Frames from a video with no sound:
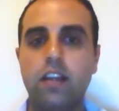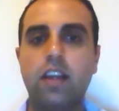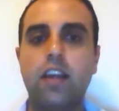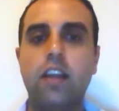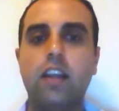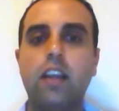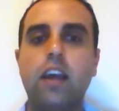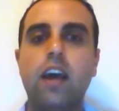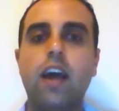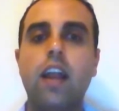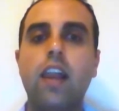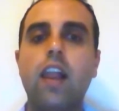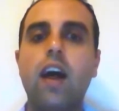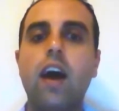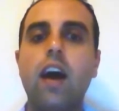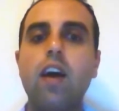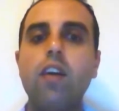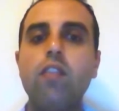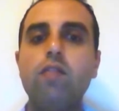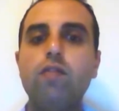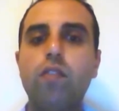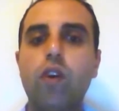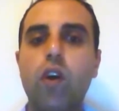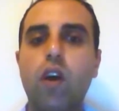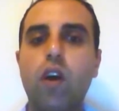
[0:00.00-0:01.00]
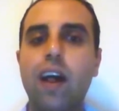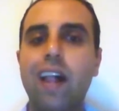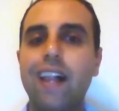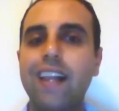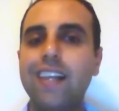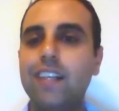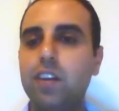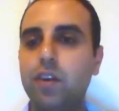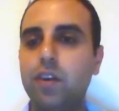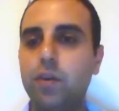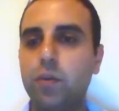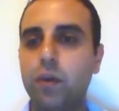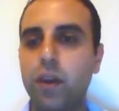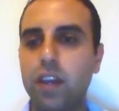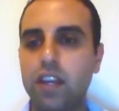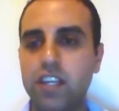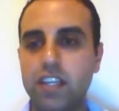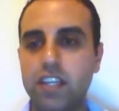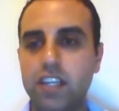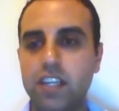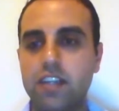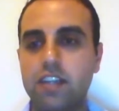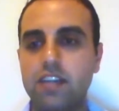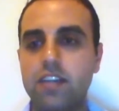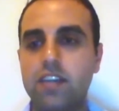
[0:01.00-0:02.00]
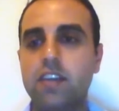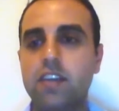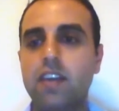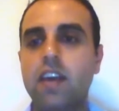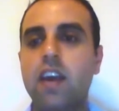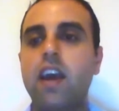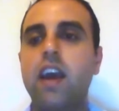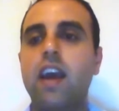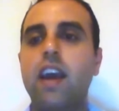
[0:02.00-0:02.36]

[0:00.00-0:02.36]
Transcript: that allow for alterations